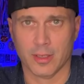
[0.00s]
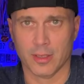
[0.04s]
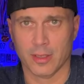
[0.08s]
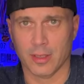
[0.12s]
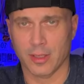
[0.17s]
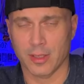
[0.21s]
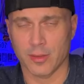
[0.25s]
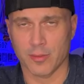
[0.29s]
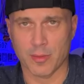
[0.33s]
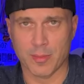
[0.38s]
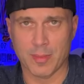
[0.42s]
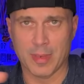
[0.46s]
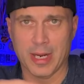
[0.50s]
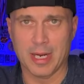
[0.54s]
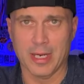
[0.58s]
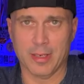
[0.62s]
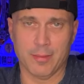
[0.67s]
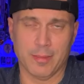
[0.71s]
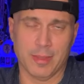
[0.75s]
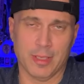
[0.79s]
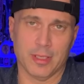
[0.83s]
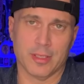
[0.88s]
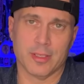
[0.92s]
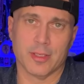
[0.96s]
you know,
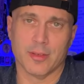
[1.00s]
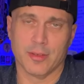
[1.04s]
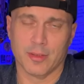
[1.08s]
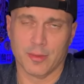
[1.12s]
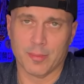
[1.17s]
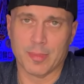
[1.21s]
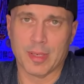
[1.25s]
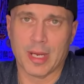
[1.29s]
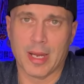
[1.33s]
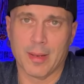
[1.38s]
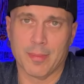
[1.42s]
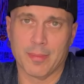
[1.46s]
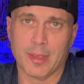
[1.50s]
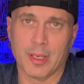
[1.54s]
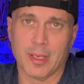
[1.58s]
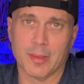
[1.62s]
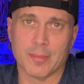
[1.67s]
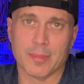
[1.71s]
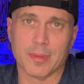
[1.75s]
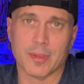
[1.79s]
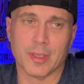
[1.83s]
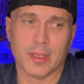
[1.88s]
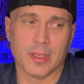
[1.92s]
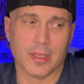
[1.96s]
remind me so it'll pop
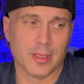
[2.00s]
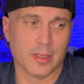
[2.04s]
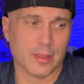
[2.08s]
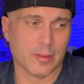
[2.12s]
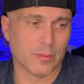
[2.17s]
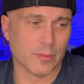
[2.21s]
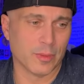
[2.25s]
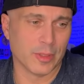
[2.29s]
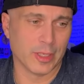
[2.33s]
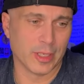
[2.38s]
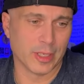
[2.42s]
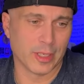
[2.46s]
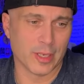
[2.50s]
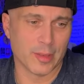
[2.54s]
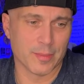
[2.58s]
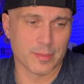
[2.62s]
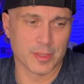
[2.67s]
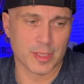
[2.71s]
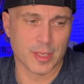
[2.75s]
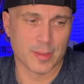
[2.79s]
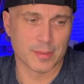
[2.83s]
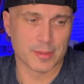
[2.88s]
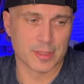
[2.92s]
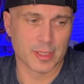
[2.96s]
up when it comes up.